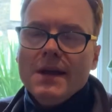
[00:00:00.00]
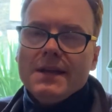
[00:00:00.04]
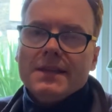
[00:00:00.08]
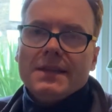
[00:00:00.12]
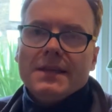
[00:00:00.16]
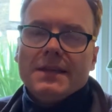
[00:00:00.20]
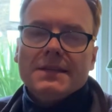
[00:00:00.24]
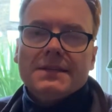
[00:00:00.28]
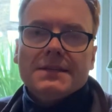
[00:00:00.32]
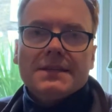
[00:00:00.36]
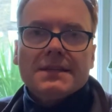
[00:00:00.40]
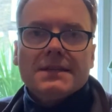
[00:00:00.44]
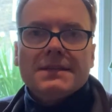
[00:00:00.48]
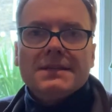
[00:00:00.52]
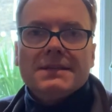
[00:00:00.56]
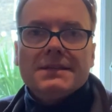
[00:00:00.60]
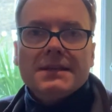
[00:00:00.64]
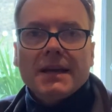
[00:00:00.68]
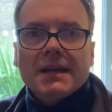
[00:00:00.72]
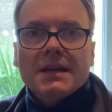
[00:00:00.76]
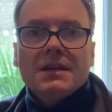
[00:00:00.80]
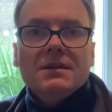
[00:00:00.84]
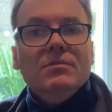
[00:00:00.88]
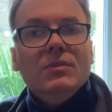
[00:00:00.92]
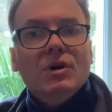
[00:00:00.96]
That is the
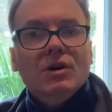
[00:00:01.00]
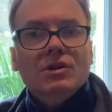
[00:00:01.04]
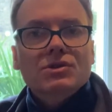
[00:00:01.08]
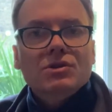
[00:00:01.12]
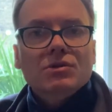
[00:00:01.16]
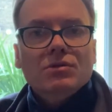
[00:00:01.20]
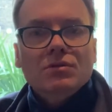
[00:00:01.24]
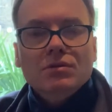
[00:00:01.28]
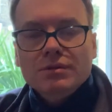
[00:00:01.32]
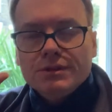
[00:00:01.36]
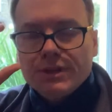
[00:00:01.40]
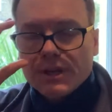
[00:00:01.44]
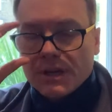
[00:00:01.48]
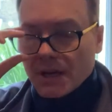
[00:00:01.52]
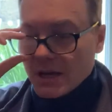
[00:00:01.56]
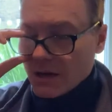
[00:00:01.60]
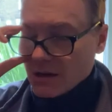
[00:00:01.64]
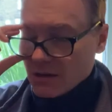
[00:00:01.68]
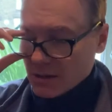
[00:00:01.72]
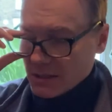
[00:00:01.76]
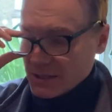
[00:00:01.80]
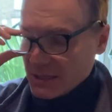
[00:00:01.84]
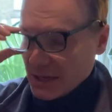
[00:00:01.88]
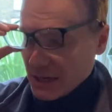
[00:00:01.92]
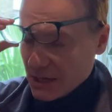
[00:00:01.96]
second module that
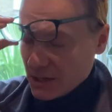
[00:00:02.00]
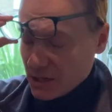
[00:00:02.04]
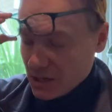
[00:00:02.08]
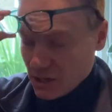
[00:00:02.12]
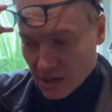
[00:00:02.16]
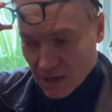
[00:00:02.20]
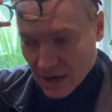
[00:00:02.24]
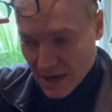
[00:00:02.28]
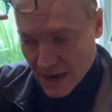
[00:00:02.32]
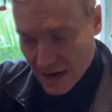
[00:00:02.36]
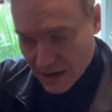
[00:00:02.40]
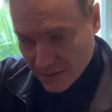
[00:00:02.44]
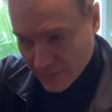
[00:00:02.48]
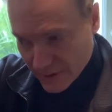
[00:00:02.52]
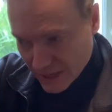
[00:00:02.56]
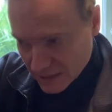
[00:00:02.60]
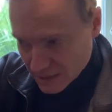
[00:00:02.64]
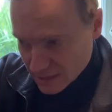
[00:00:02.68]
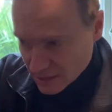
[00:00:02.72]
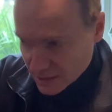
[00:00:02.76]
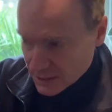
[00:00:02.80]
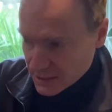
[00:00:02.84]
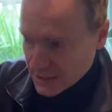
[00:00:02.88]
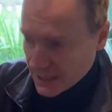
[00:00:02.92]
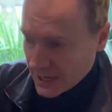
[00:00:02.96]
our second year
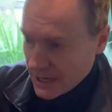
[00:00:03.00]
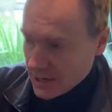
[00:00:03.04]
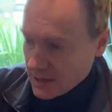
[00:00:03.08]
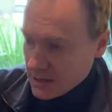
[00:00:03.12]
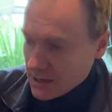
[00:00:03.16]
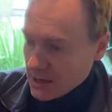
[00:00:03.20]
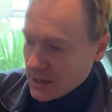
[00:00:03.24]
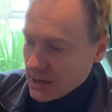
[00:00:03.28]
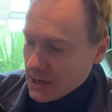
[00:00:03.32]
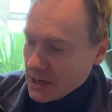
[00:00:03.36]
animators hit